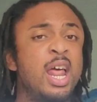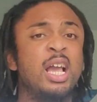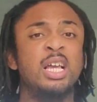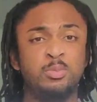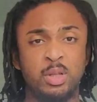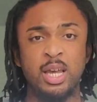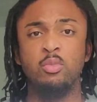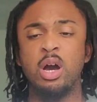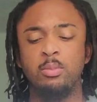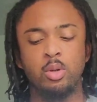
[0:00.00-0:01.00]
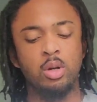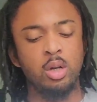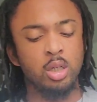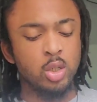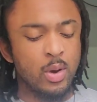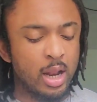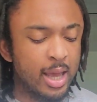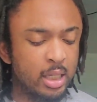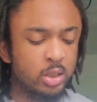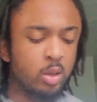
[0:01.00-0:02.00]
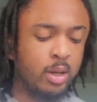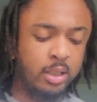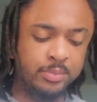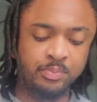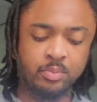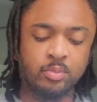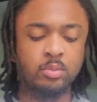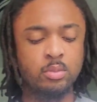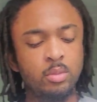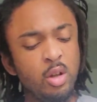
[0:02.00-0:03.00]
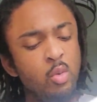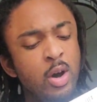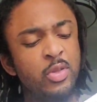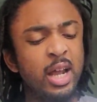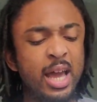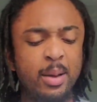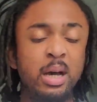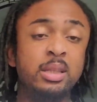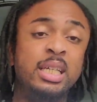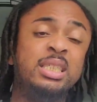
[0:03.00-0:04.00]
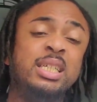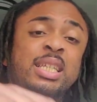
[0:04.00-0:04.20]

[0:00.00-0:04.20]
I can explain why I'm doing it, also why I like it so much. One thing I like about this is it